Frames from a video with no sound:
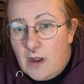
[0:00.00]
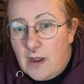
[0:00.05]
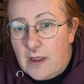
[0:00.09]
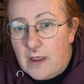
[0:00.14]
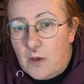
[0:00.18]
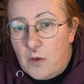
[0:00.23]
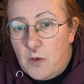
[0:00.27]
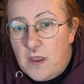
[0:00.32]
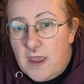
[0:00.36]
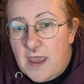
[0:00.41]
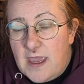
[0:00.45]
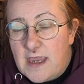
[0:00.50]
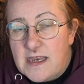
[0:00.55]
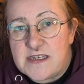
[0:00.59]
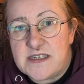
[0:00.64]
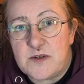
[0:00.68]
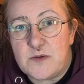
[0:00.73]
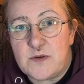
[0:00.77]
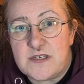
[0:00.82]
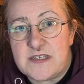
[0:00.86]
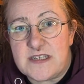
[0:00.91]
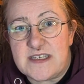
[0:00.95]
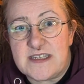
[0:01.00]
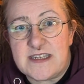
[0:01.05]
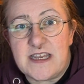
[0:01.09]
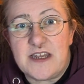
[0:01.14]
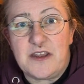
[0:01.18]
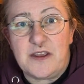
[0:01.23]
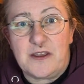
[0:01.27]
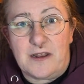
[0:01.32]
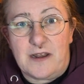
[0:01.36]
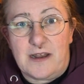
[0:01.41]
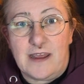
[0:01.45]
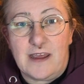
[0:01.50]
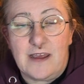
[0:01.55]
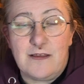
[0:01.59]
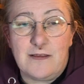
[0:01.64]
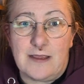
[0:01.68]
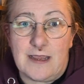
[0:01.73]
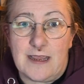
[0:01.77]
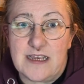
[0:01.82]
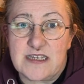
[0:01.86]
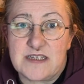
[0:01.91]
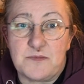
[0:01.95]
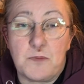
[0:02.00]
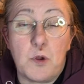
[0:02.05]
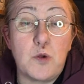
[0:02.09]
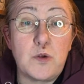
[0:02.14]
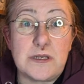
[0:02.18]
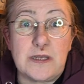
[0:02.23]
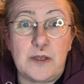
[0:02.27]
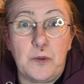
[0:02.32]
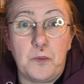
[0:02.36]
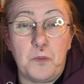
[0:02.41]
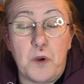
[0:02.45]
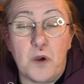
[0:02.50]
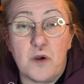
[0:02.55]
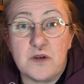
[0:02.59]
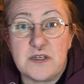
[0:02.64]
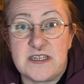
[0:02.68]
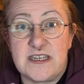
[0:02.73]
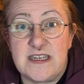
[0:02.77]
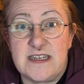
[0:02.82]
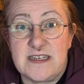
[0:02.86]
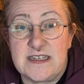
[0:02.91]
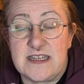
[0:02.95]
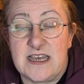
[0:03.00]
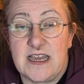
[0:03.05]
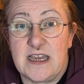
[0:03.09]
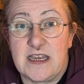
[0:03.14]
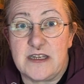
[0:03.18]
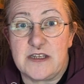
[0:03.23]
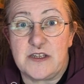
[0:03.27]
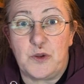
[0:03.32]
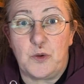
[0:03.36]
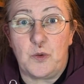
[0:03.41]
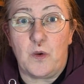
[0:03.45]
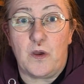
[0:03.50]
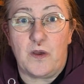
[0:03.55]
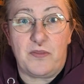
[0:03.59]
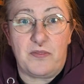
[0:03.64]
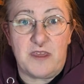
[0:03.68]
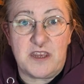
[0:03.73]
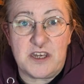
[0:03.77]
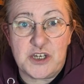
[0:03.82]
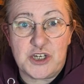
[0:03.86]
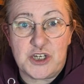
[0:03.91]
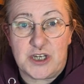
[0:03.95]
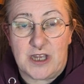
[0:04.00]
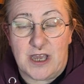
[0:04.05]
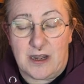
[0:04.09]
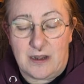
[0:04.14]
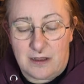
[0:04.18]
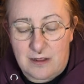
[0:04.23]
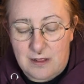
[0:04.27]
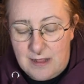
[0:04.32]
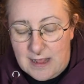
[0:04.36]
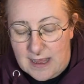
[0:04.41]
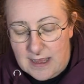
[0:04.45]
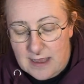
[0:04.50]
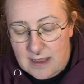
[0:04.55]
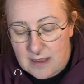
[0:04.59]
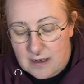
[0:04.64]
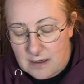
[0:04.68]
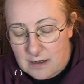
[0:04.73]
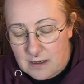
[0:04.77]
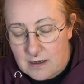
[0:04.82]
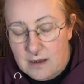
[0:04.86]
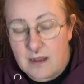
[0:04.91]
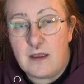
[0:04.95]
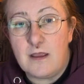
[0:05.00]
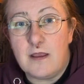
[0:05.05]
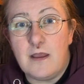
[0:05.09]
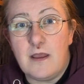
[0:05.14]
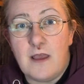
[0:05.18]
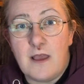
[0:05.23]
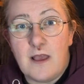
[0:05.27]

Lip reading: Right, okay, so as I said earlier, it's mostly unboxings that I do on this channel, and